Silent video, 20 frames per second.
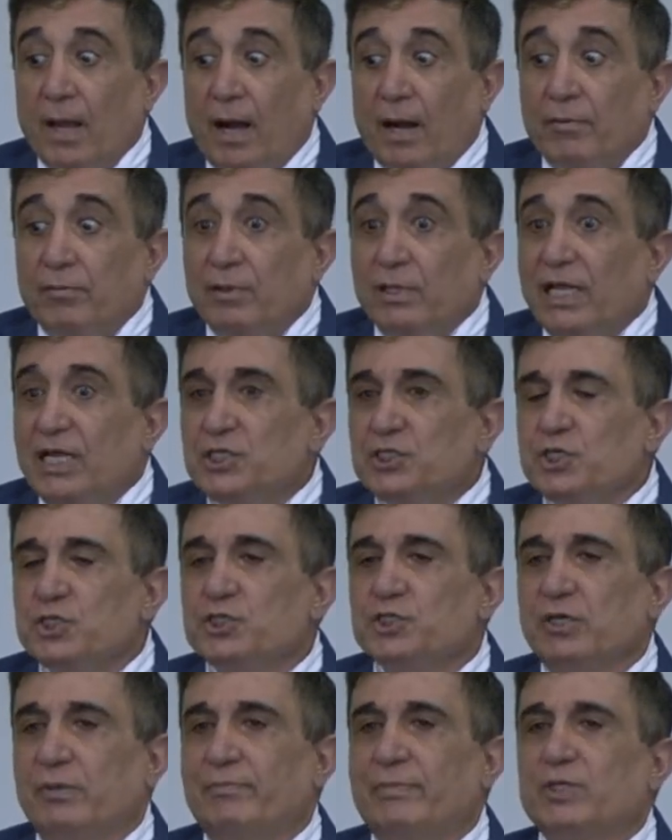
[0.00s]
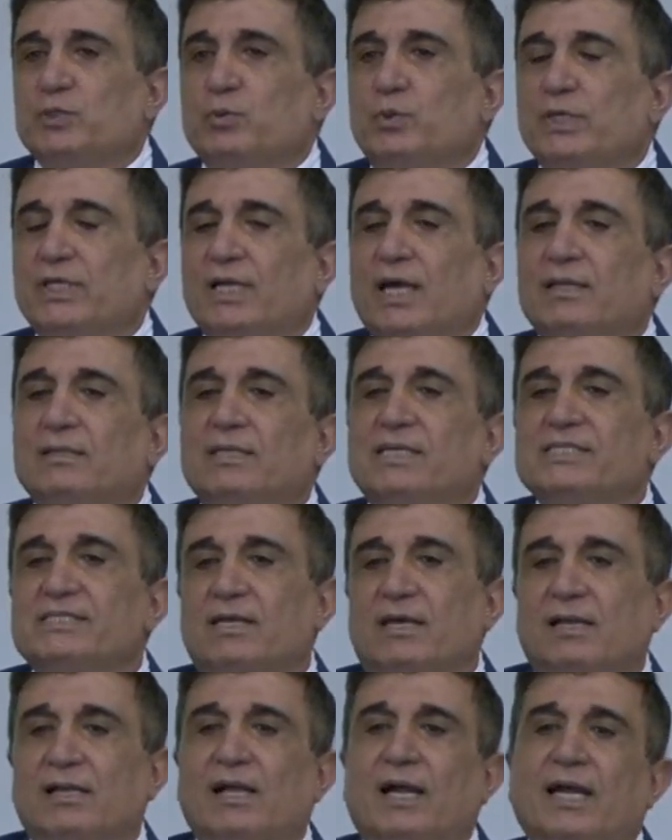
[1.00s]
a relationship between
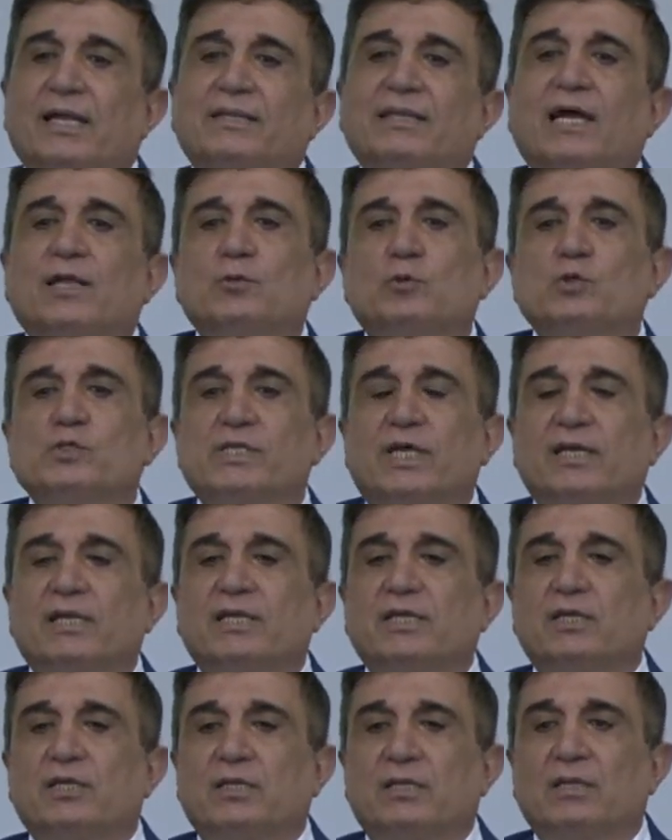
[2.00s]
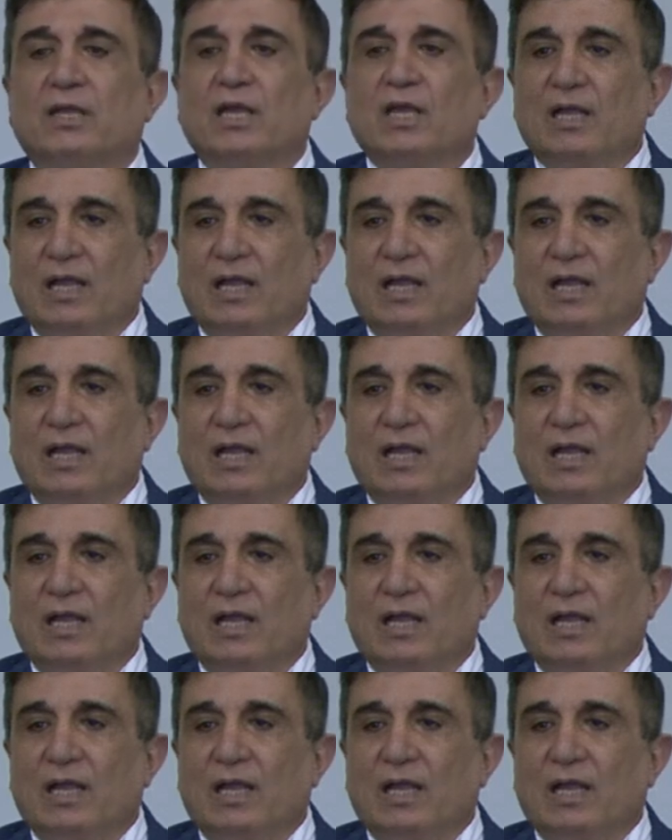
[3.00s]
Al-Nasara and Al-Nusayriyin.